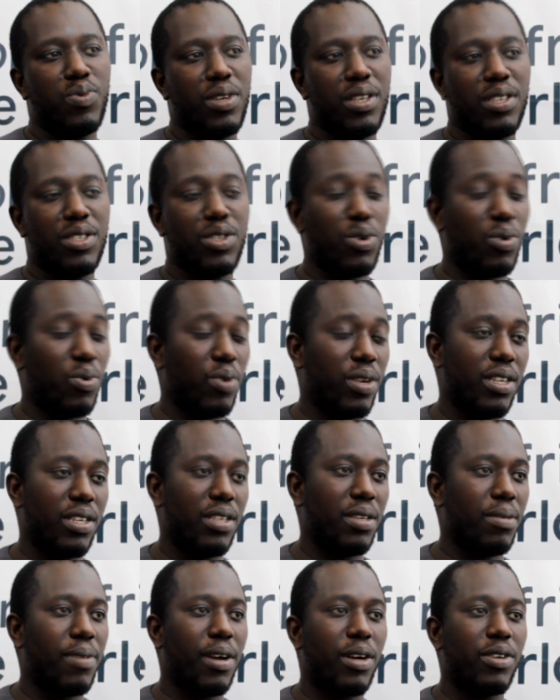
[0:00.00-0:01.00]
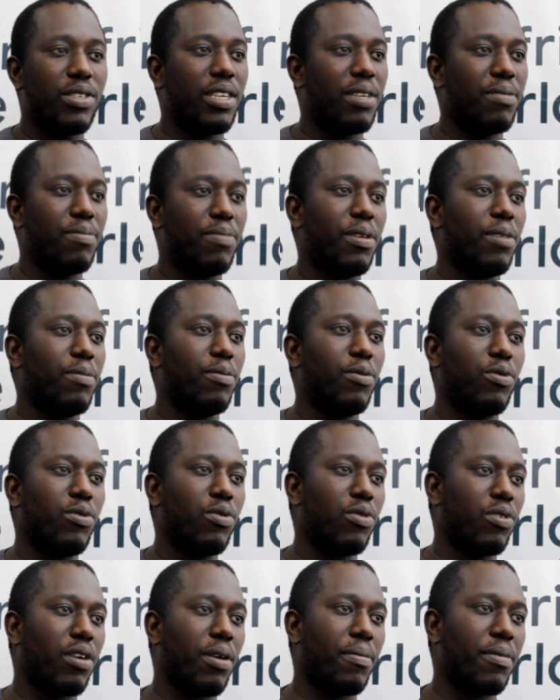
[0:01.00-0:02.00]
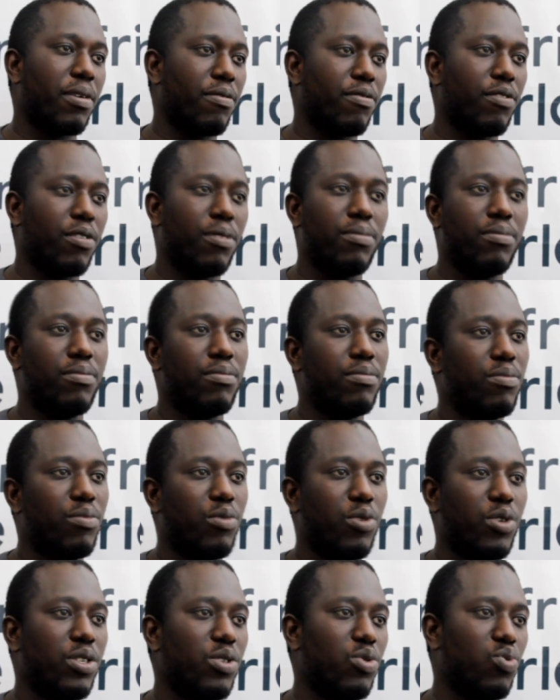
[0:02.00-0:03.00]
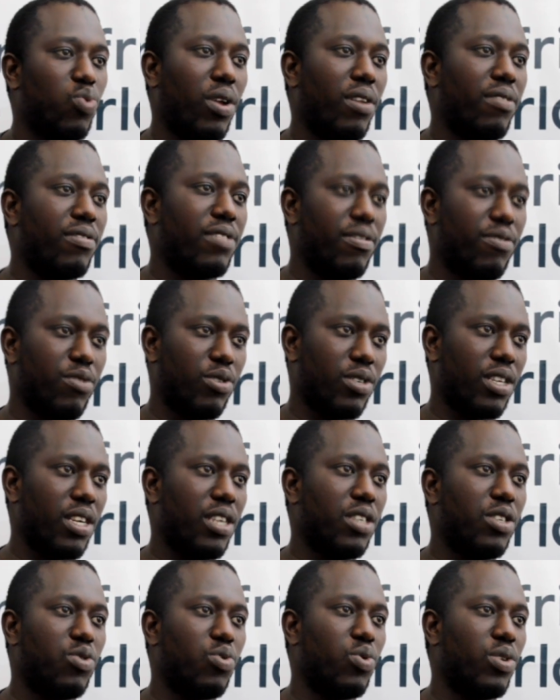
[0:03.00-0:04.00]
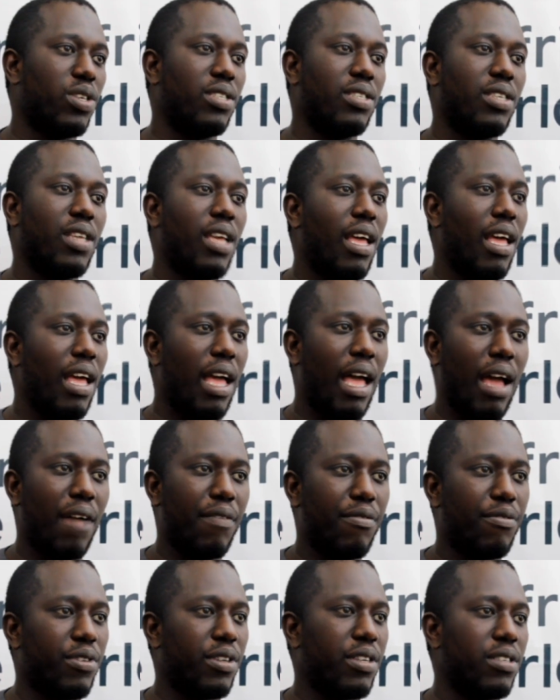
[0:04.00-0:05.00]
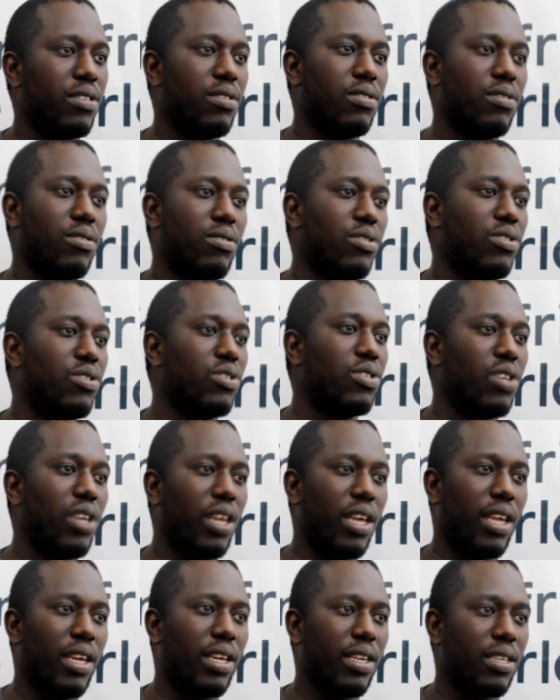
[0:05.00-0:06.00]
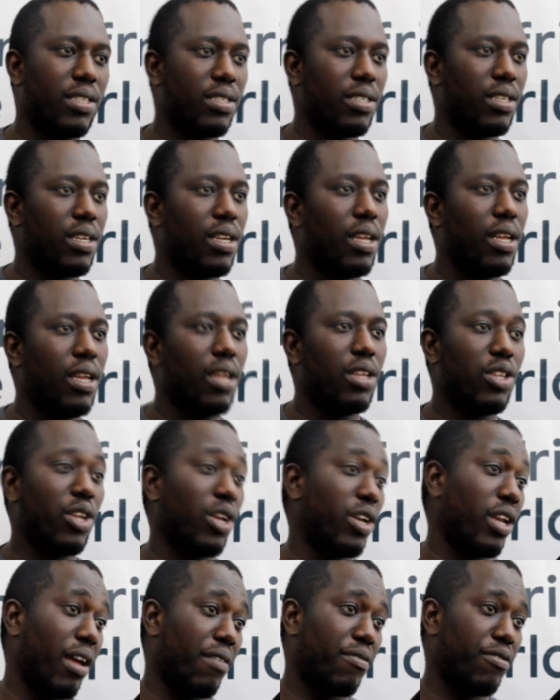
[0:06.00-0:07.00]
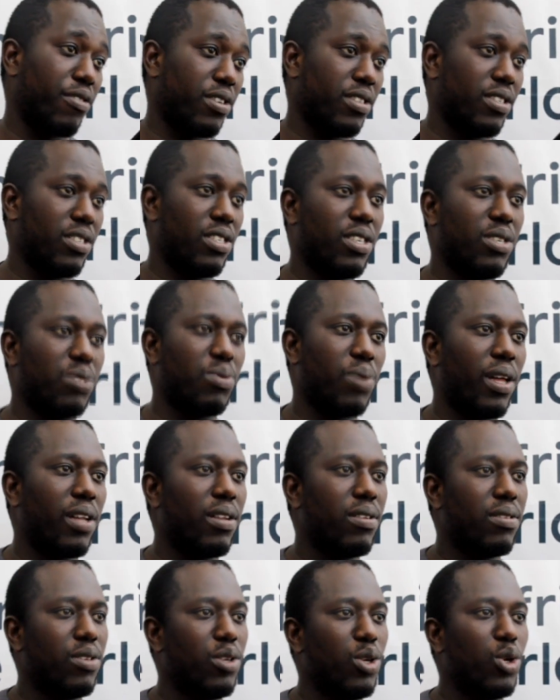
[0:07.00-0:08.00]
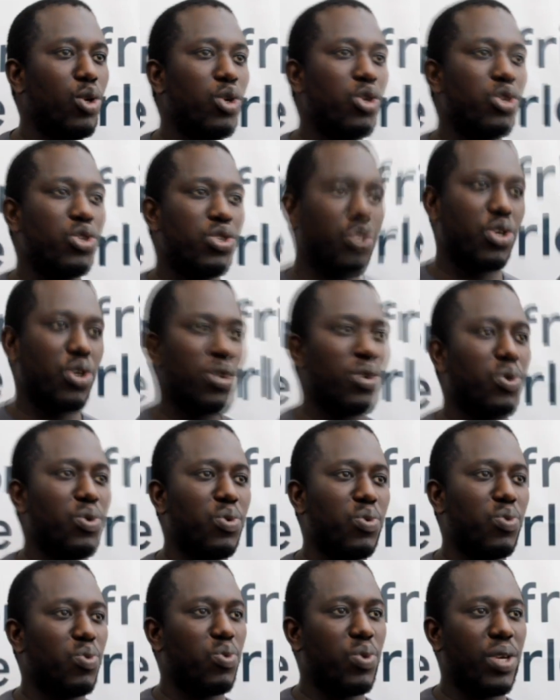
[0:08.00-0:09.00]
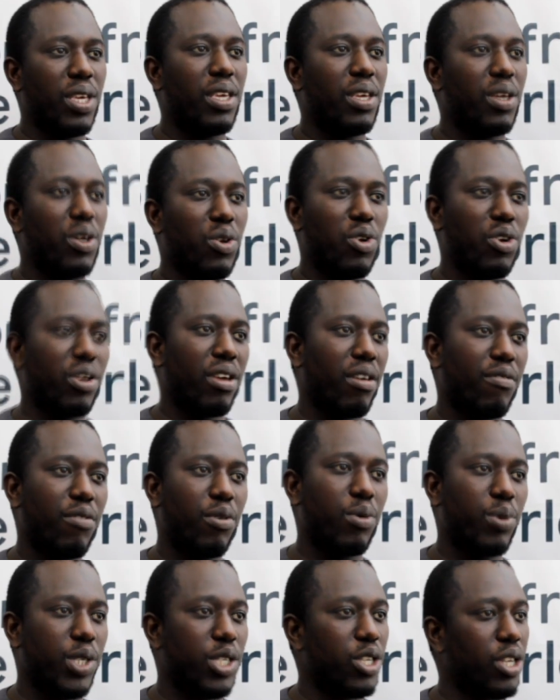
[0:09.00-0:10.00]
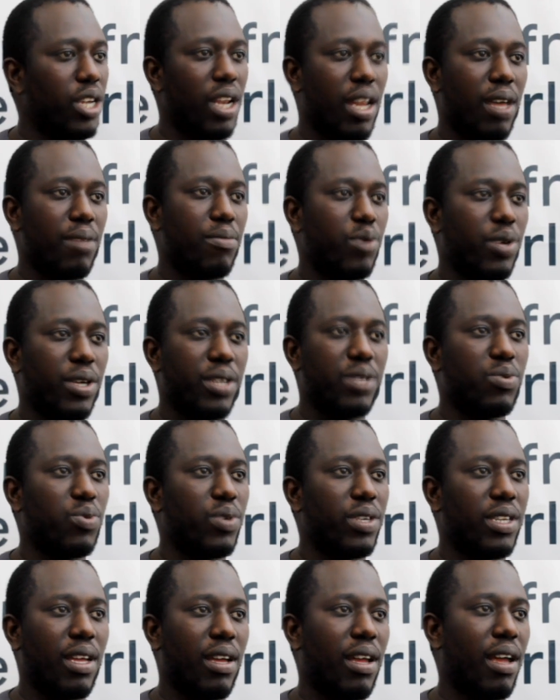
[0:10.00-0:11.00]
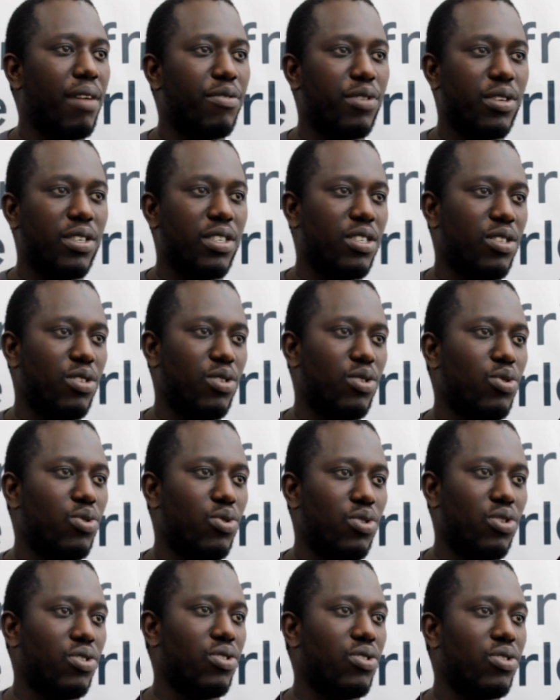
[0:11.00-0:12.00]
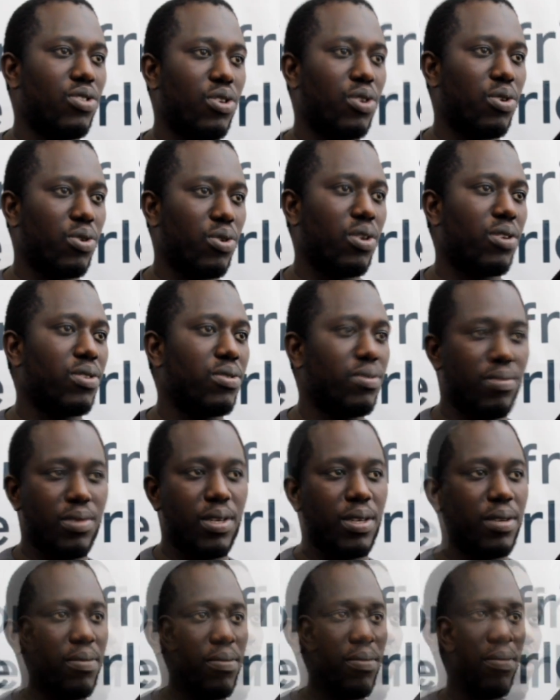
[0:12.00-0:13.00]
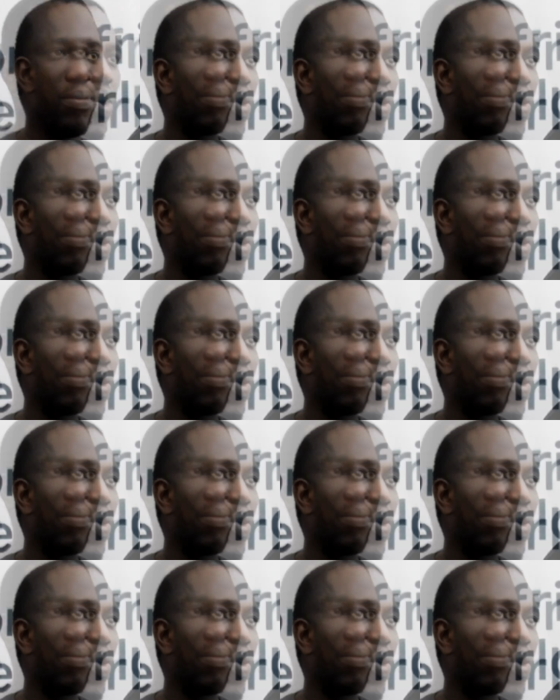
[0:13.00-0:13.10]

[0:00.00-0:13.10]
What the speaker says: It's already about 10 people coming from more than 12 different countries, Africans and non-Africans as well. So we are looking forward to collaborate with African institutions across. Yeah.